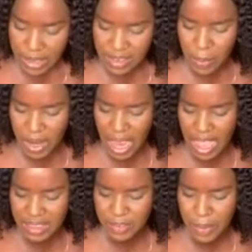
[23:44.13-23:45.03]
Someone
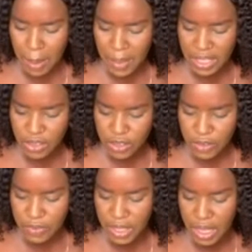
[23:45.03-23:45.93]
asked if my main
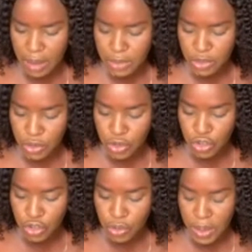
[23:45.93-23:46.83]
source of income is
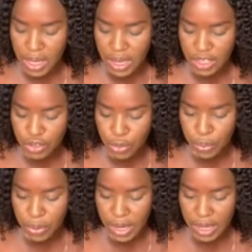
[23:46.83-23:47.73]
YouTube and
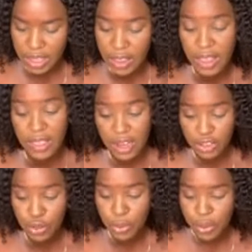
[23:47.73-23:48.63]
the
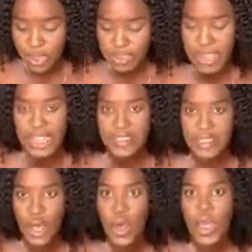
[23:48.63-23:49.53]
natural products that I sell.